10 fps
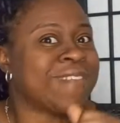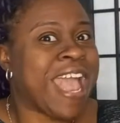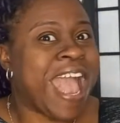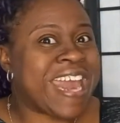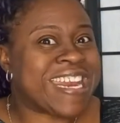
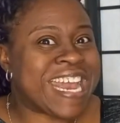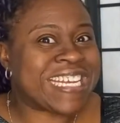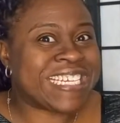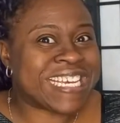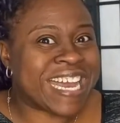Had an
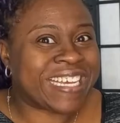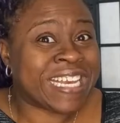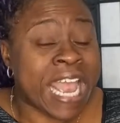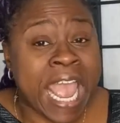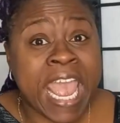idea.
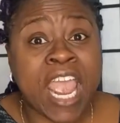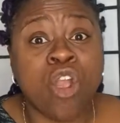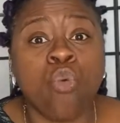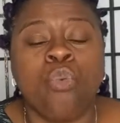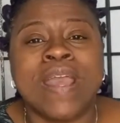Hare
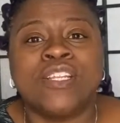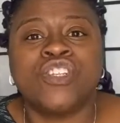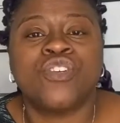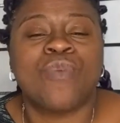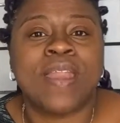went
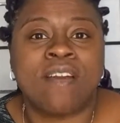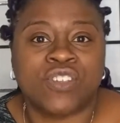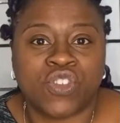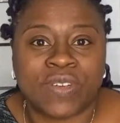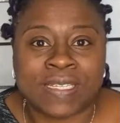to
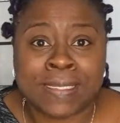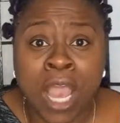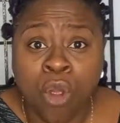Rhinoceros.